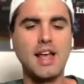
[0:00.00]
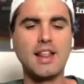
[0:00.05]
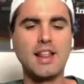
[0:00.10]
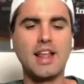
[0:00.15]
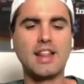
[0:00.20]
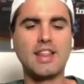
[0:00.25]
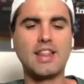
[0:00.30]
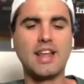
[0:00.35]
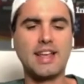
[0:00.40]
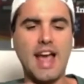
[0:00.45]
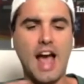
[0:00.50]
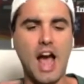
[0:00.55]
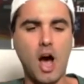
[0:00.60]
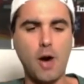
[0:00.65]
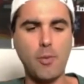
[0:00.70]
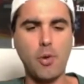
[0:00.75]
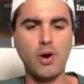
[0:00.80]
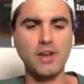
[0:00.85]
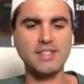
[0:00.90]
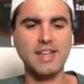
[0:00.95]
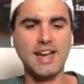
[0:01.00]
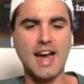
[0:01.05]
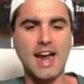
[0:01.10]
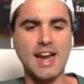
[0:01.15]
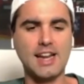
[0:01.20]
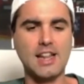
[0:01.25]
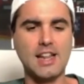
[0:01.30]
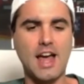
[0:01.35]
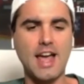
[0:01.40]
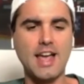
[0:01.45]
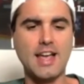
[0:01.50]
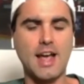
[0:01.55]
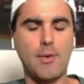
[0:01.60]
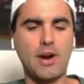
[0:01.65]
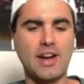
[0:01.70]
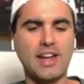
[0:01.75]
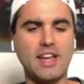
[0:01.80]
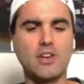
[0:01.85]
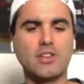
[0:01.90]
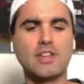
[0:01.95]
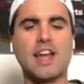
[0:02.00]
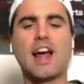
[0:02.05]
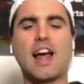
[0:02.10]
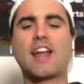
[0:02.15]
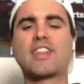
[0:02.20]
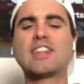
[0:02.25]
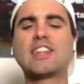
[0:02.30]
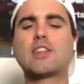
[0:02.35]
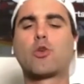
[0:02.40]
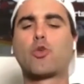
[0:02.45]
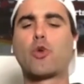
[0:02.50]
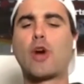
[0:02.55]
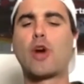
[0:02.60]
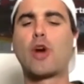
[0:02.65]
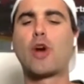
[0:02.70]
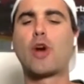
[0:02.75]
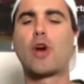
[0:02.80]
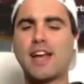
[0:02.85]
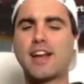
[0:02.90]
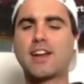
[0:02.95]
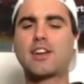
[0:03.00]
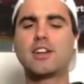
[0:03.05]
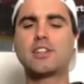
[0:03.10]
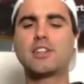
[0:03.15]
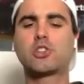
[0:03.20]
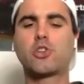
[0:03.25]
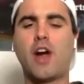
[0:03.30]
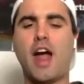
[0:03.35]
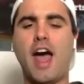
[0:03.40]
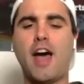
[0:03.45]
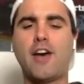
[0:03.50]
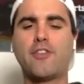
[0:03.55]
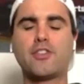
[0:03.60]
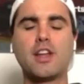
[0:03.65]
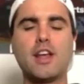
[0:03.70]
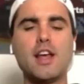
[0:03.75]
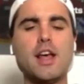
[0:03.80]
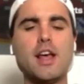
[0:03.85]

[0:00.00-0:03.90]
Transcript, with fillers: The Cowboys I kind of like. I want to get your take. I think the Ravens had a good draft.